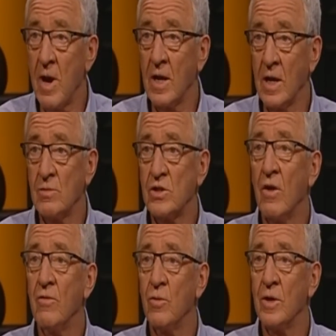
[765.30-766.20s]
man in
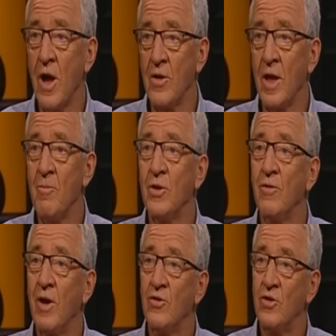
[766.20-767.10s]
himself, we know that, but
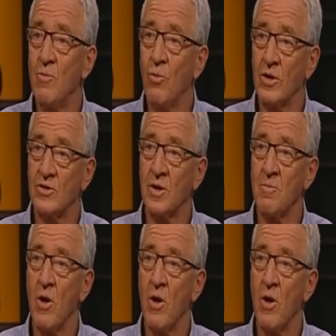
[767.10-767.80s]
you've had Tim Watson and